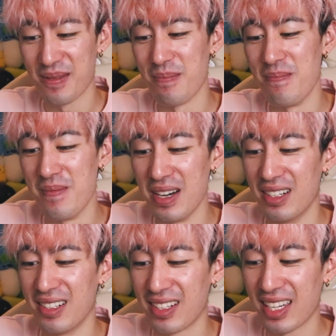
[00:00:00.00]

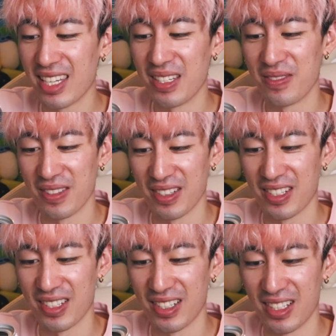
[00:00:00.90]
milky for
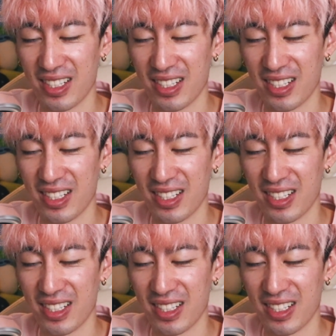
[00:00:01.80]
sure.